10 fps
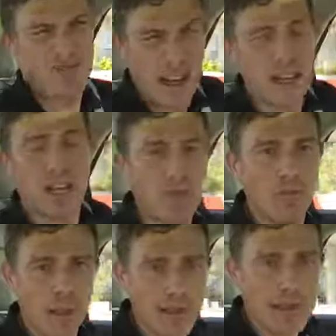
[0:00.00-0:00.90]
fairly
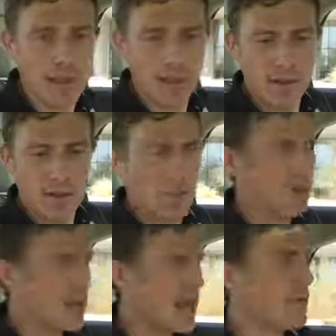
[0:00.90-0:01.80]
comfy,
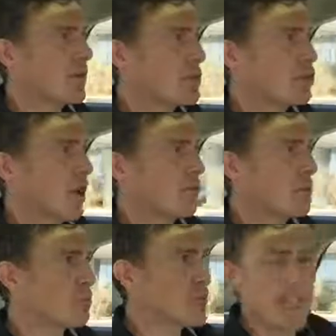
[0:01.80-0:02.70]
but now we're going to try it with
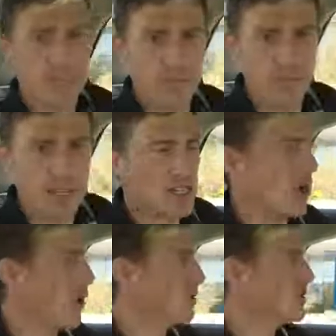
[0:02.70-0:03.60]
a predictive feature
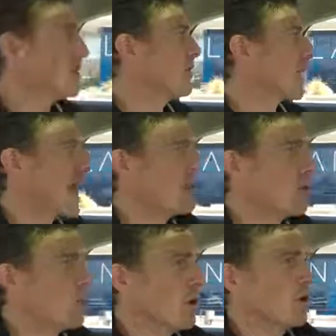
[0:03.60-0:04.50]
on, so the
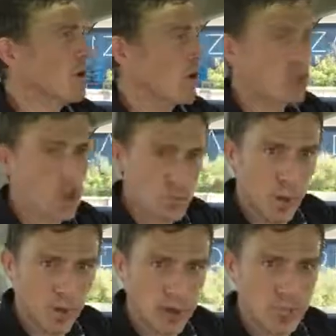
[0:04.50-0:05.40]
camera will
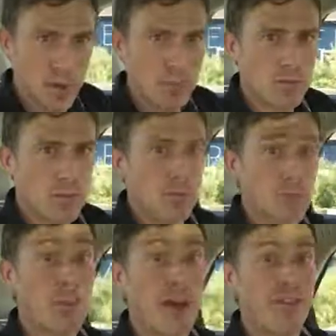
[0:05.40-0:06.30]
spot those bumps and
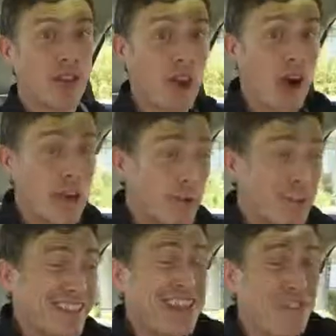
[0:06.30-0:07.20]
prepare the car. It will
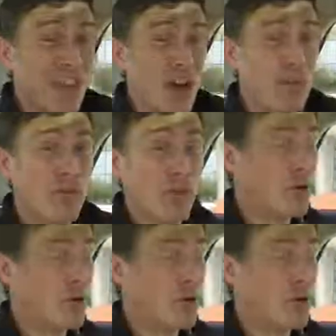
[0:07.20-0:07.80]
lift it up before